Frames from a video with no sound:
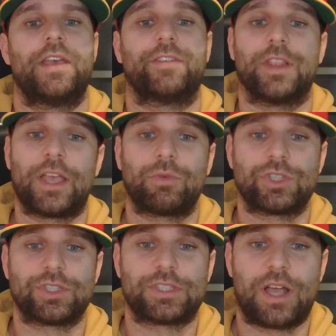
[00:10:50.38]
If you like
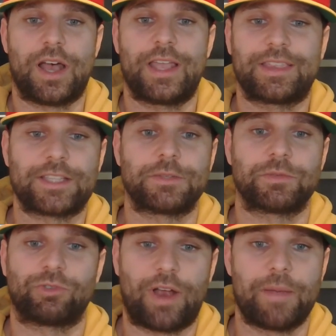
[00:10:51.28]
what you saw, hit that
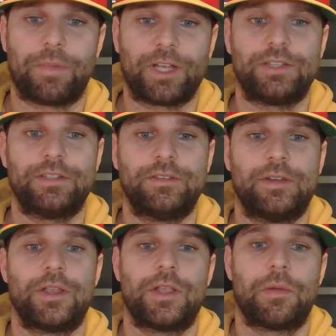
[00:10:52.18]
subscribe button,
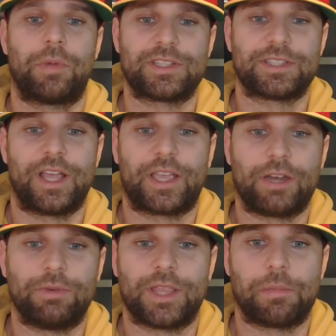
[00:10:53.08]
press like,
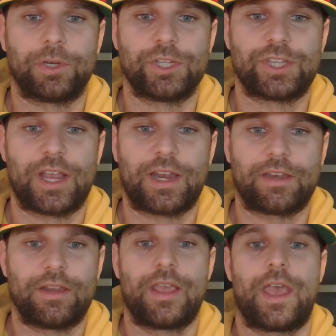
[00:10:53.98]
I'd really appreciate
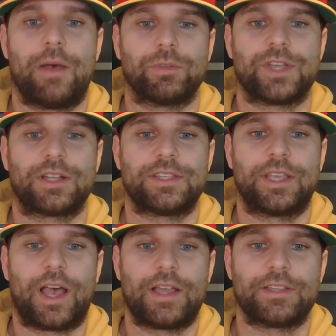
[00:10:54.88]
it. And we'll talk to
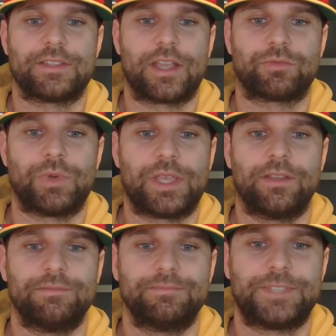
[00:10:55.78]
you guys next week.
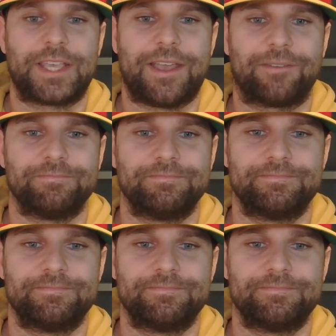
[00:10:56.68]
Take care.